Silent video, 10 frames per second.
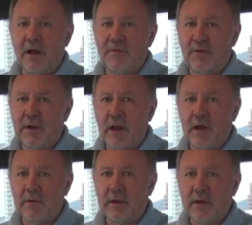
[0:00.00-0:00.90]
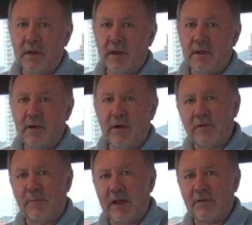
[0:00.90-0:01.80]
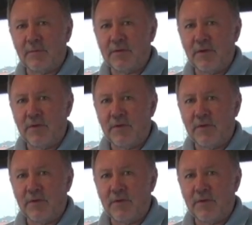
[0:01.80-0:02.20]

fully loaded, you expect some sort